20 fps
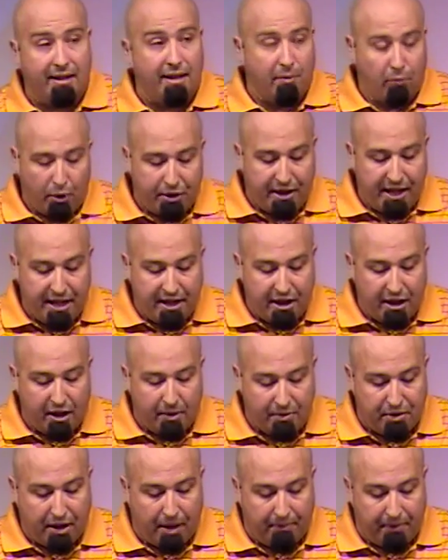them, we're teaching
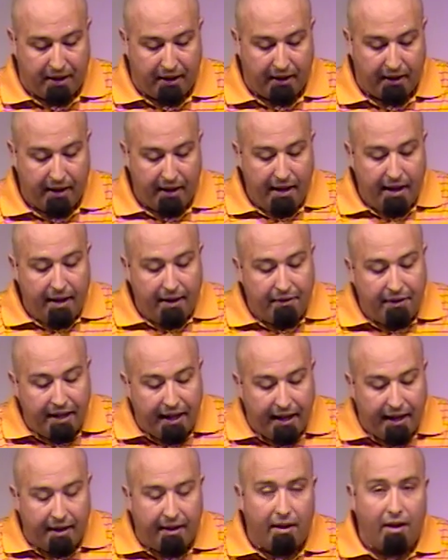them something.
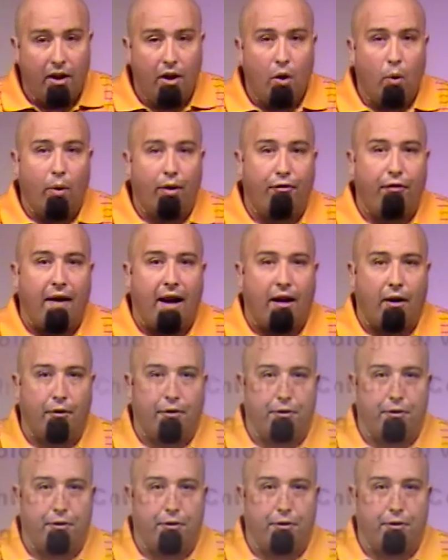Then we follow